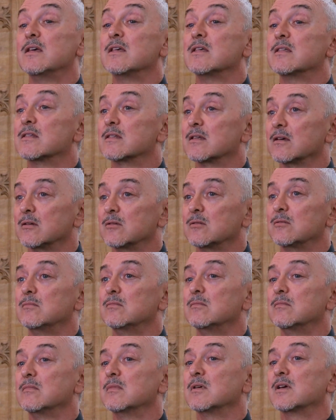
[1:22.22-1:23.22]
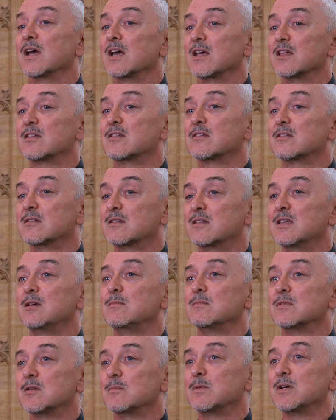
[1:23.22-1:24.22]
So gas
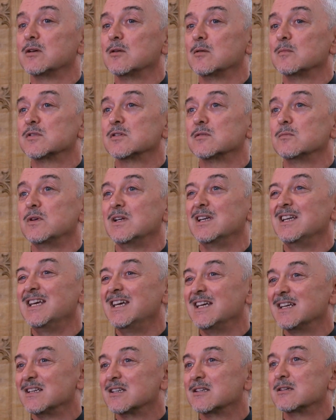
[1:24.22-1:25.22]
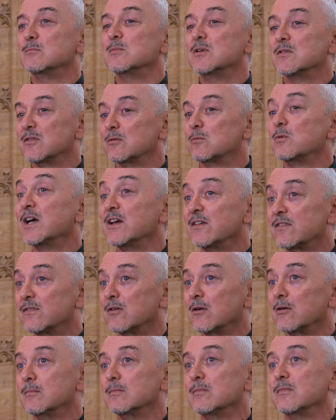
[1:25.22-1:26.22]
seemed to be an option we needed to move away
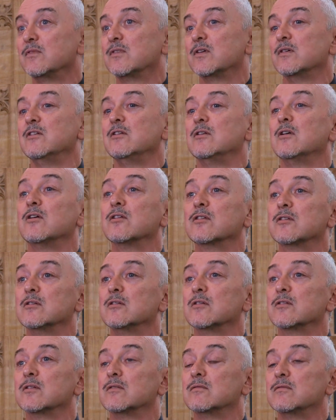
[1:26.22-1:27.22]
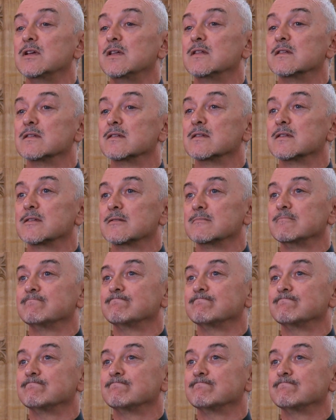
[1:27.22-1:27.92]
from for lots and lots of reasons.